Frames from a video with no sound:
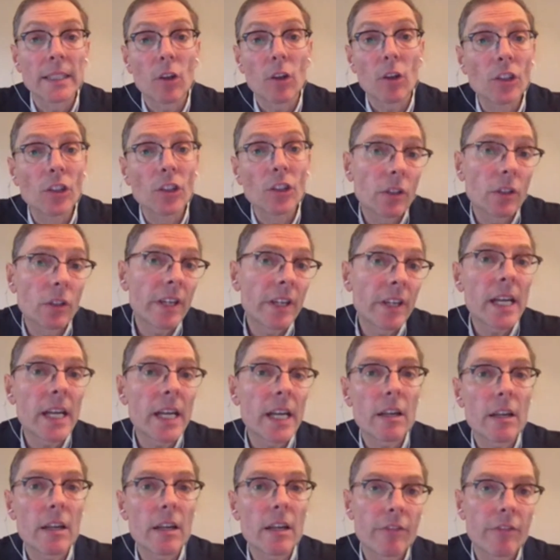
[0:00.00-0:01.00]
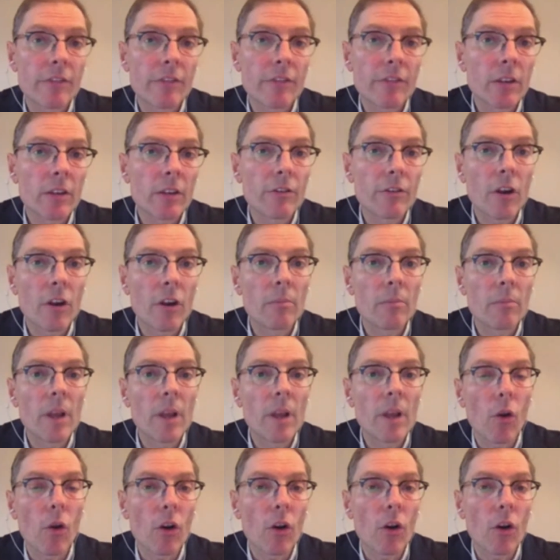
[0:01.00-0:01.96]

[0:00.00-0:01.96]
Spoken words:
also very different from